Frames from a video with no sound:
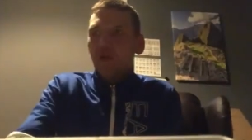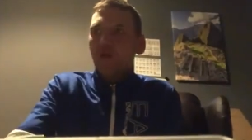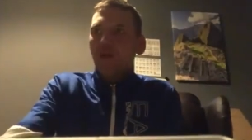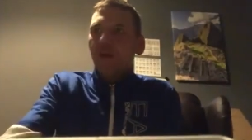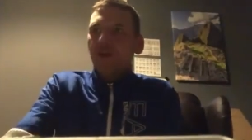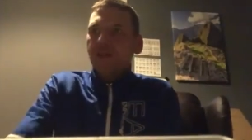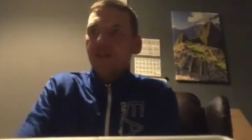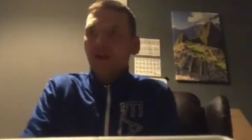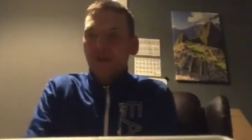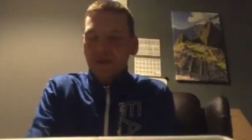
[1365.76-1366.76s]
local housing
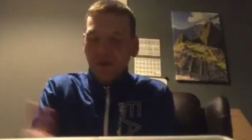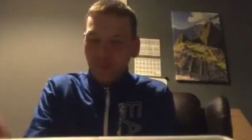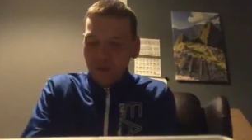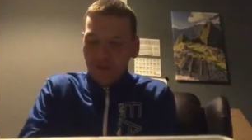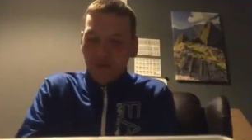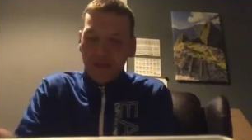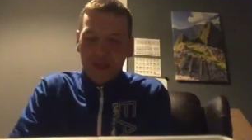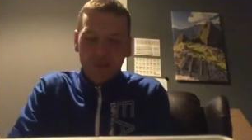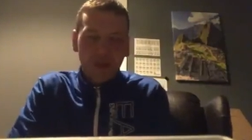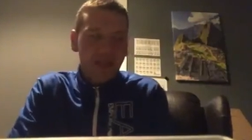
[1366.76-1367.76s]
allowance. I'll briefly
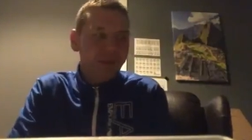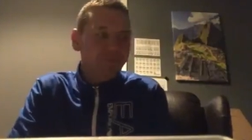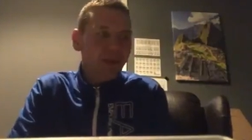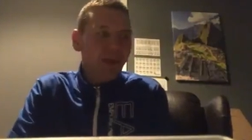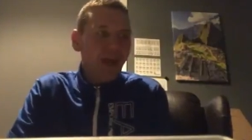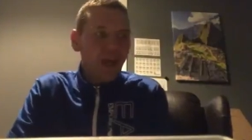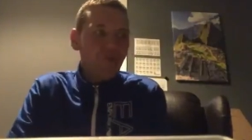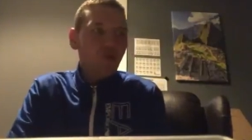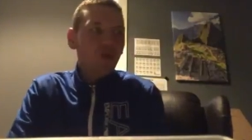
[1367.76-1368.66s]
explain. If